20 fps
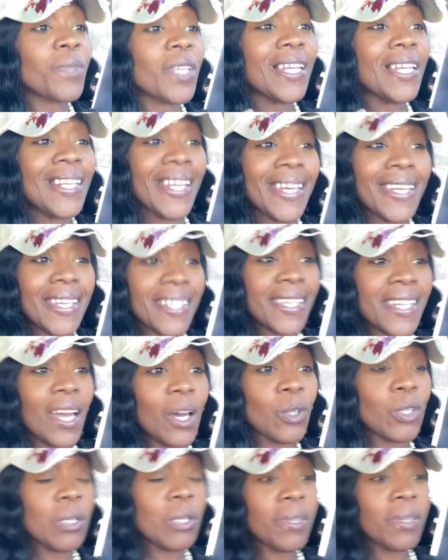Clayton
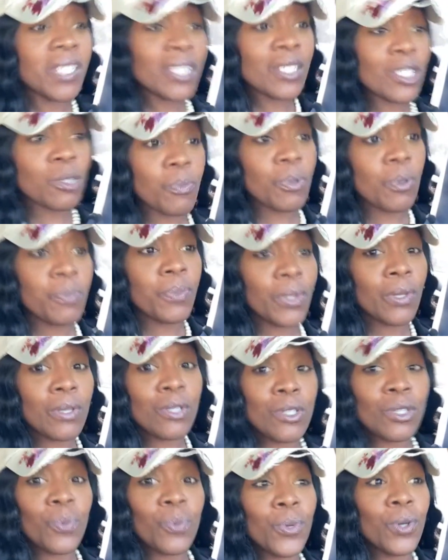County Municipal Building.
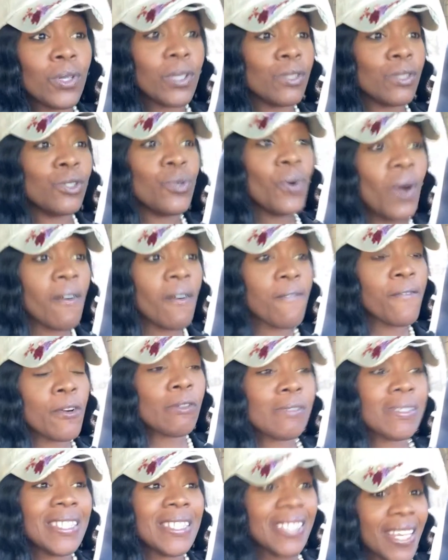So we're going to do our
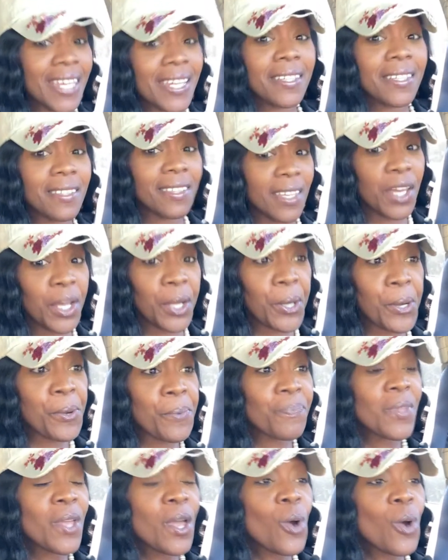first take there,
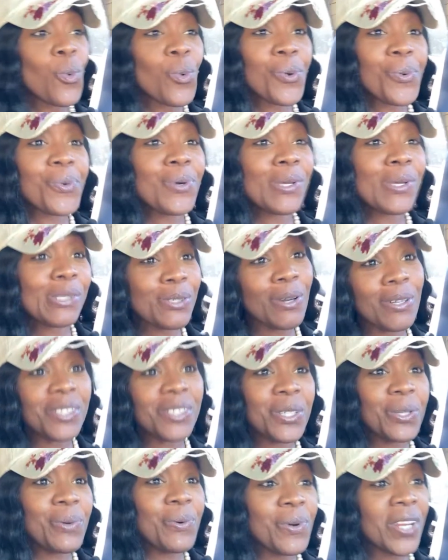where we're going to talk
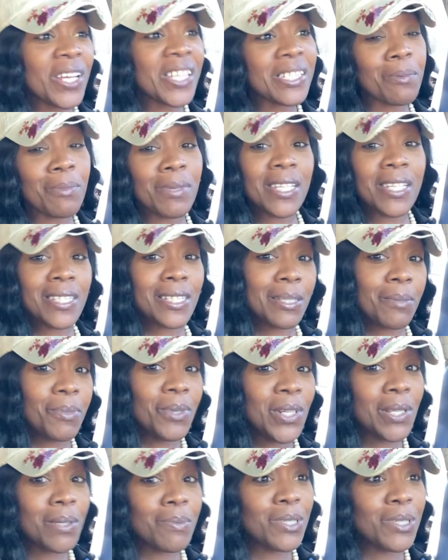to the audience. I'm going to get some
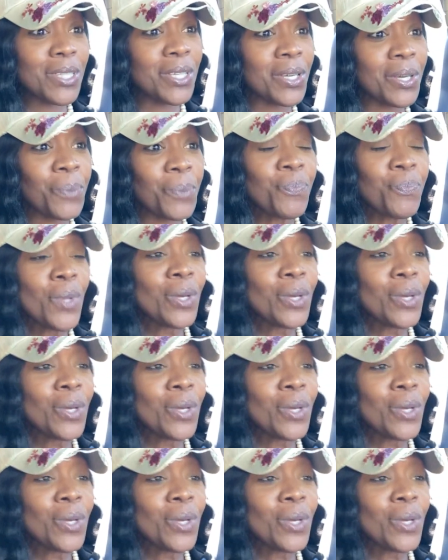clips there.